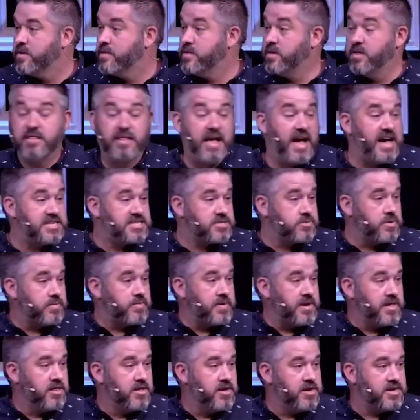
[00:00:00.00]
Then last
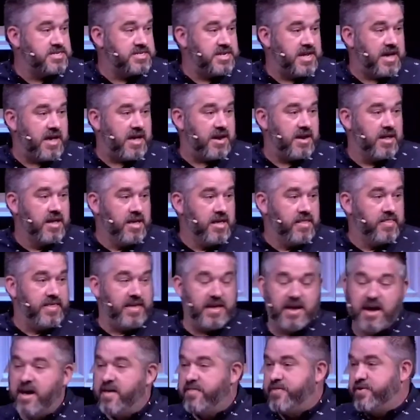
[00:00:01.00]
week we looked at
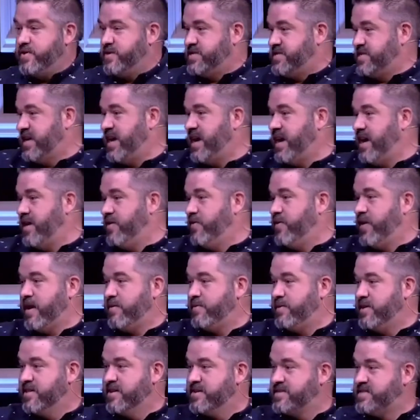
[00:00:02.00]
the other side,
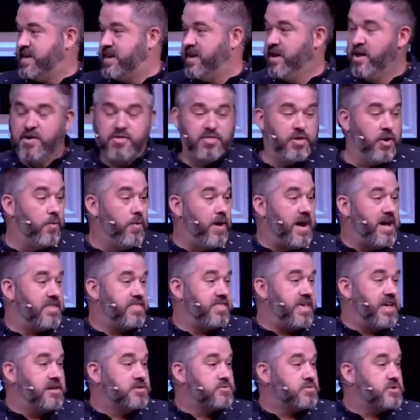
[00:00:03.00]
right? We looked at the way
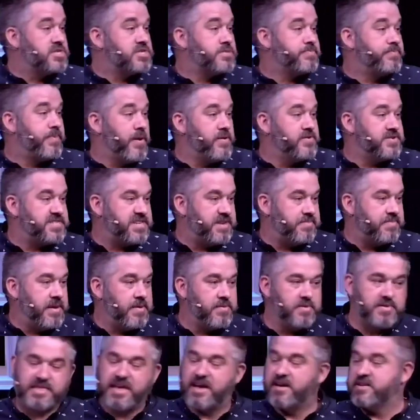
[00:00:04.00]
things were supposed to
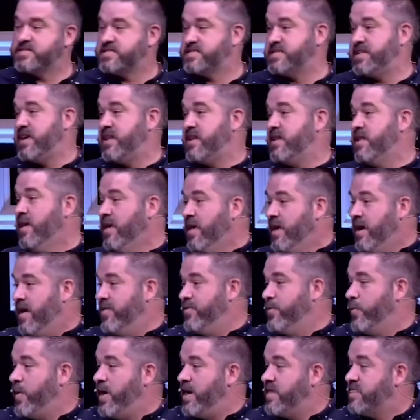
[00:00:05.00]
be without sin
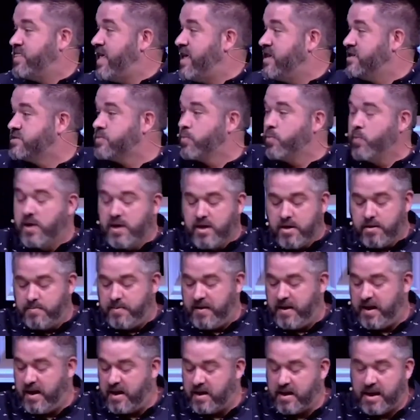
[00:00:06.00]
and the way things will
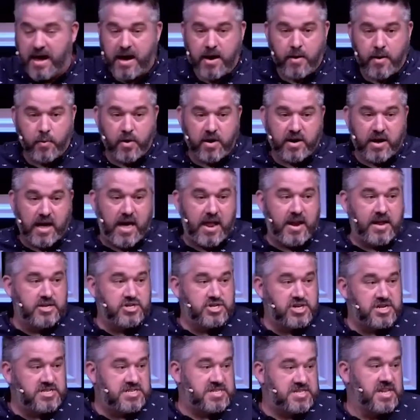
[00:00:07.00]
be and how we're kind of
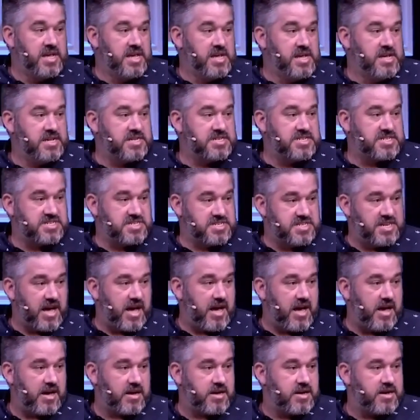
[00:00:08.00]
just
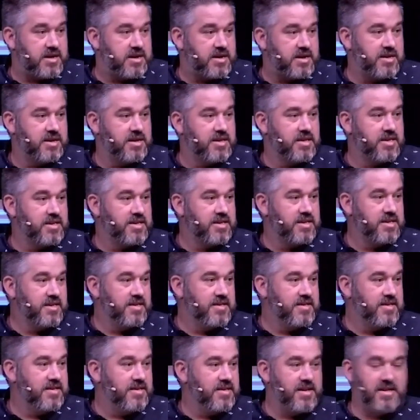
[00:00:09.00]
stuck
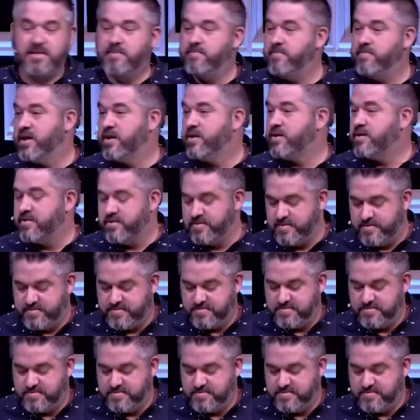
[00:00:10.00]
in the middle.